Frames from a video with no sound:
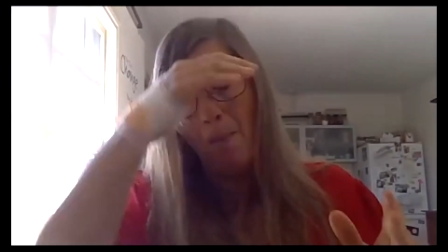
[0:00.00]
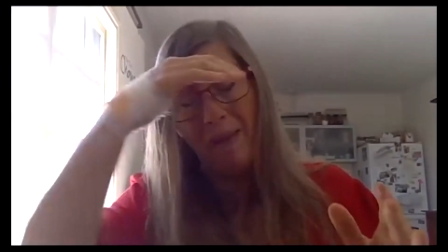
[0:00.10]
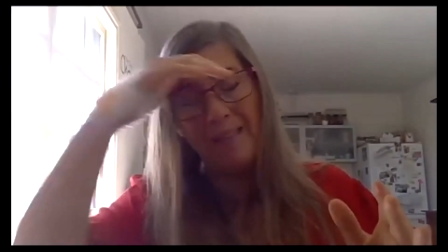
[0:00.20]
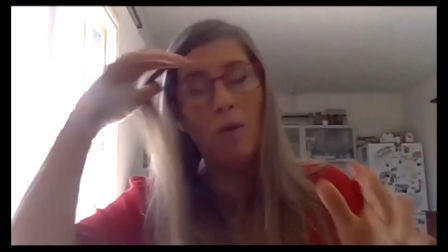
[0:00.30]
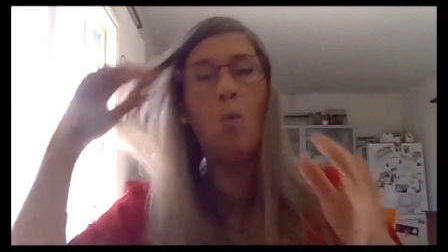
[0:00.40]

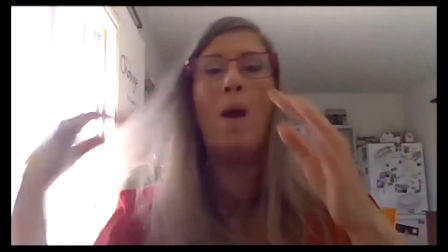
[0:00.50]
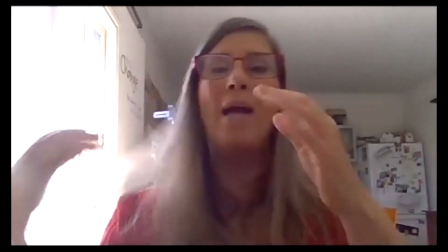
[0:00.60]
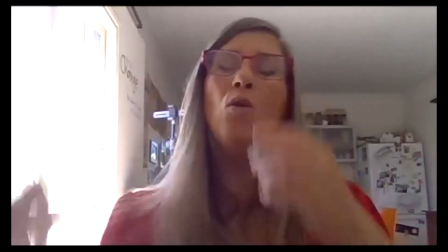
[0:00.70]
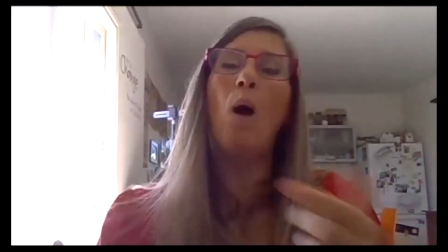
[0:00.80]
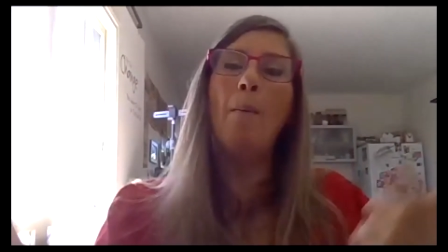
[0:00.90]
but
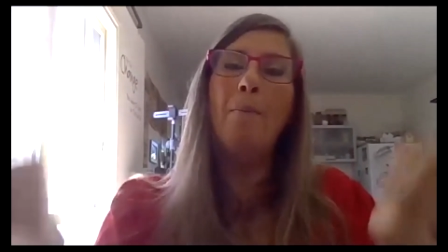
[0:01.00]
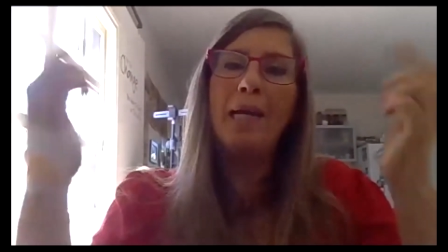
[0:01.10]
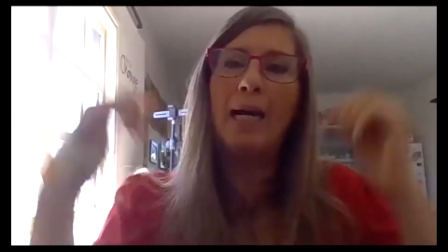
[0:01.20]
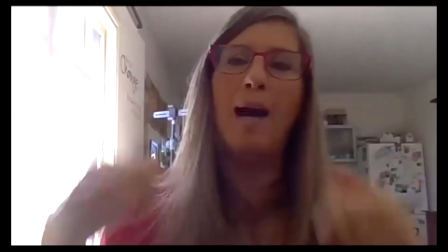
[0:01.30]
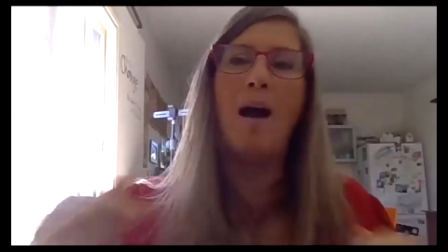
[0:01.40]
when you are
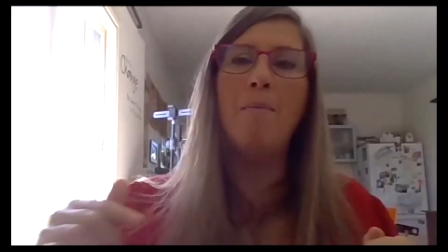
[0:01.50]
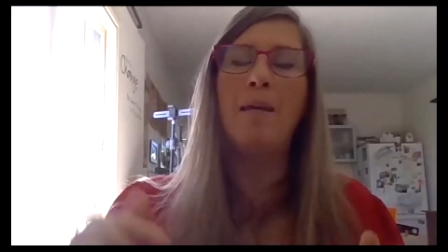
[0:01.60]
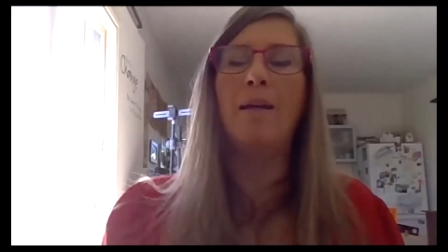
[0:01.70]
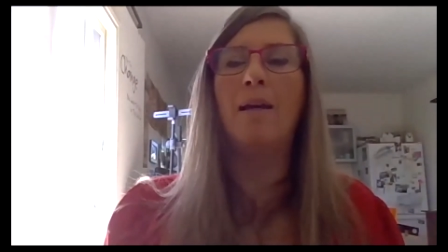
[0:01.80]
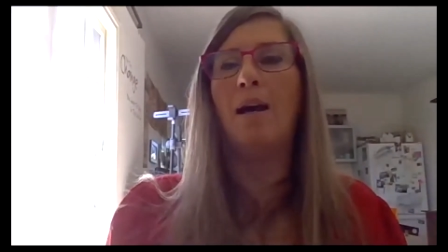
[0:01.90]

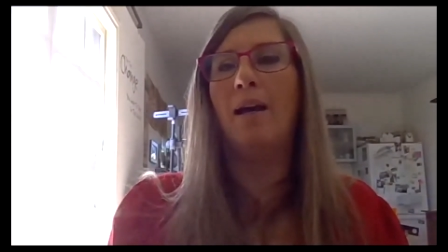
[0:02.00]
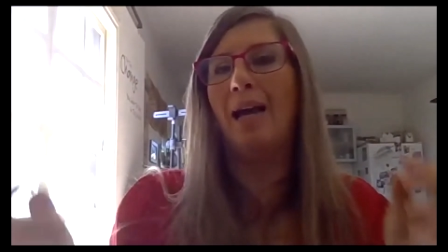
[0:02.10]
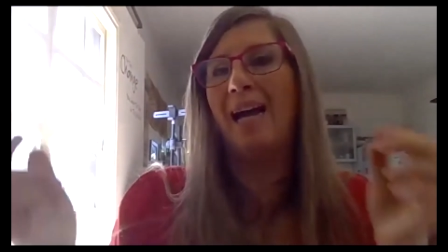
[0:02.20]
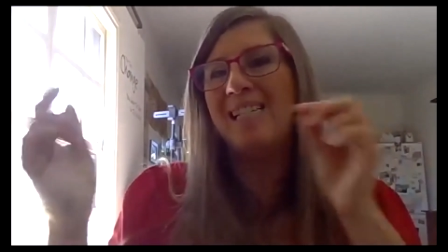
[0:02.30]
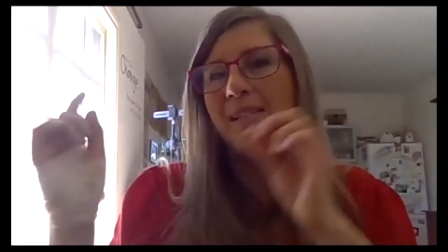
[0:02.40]
becoming
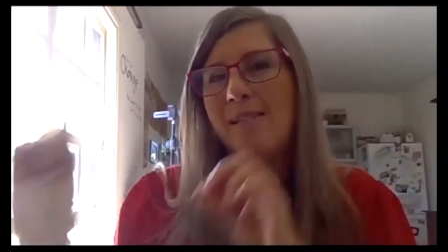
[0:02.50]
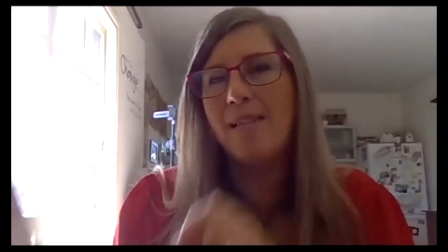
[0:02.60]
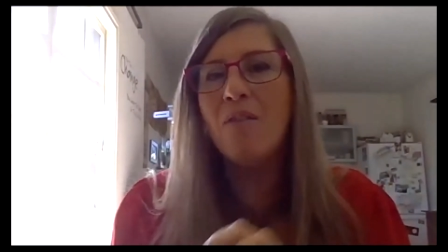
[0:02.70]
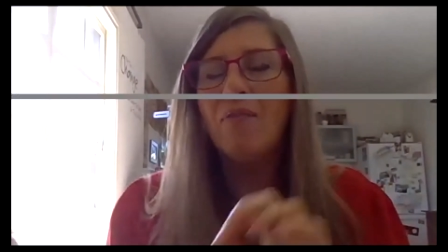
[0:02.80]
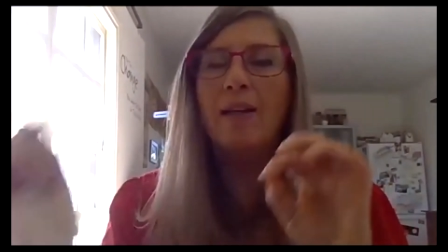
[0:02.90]
a
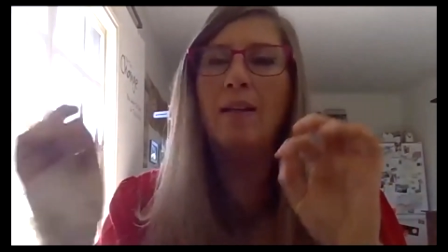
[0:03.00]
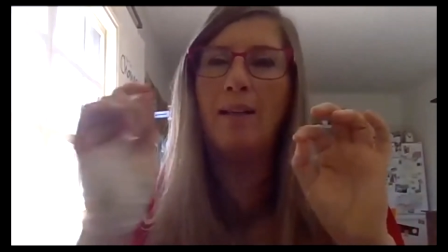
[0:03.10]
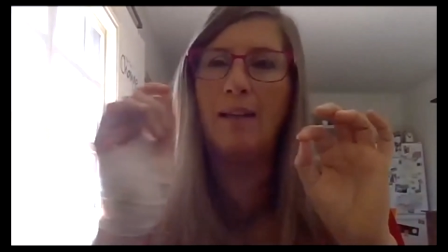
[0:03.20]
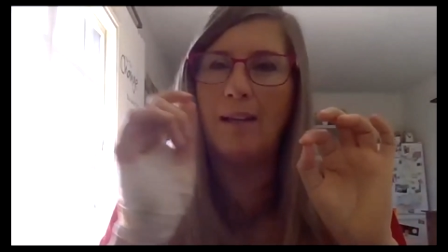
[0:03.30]
civil